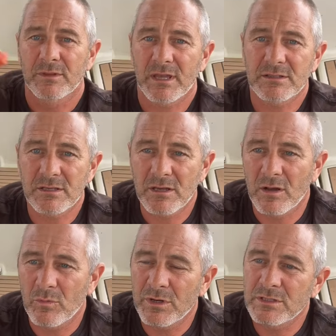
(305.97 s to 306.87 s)
That is a
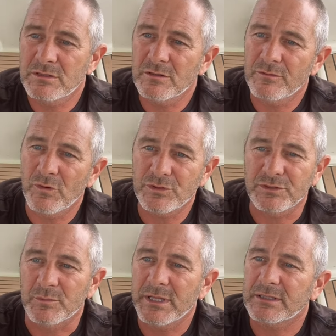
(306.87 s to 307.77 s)
1-inch
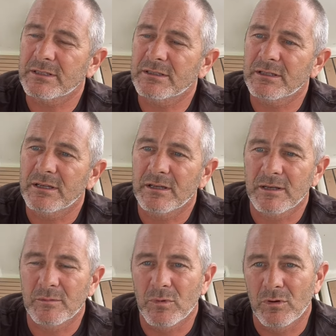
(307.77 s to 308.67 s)
Forstner bit,
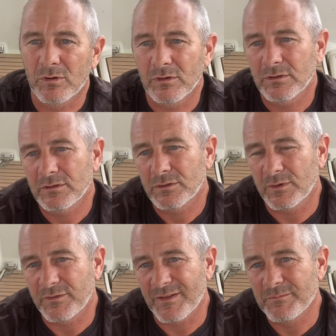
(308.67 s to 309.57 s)
or
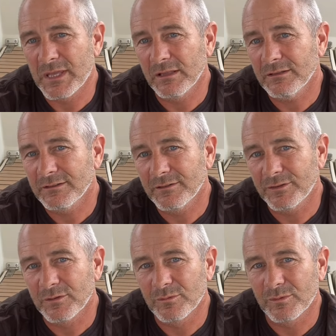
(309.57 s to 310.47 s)
25 mil if
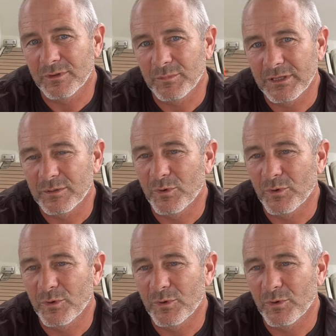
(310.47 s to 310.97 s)
you want to be in the